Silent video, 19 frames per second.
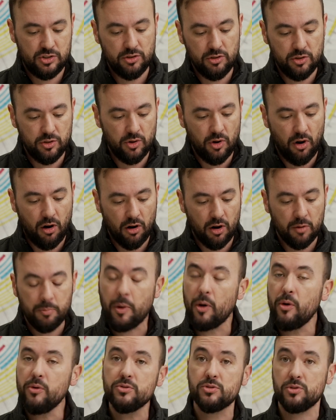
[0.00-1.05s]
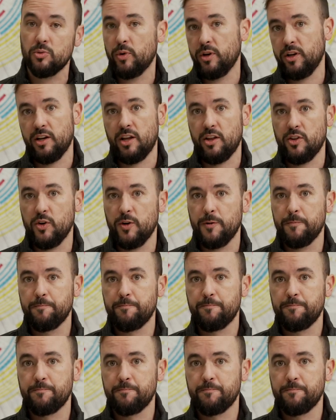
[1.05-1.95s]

two are opposed to one another.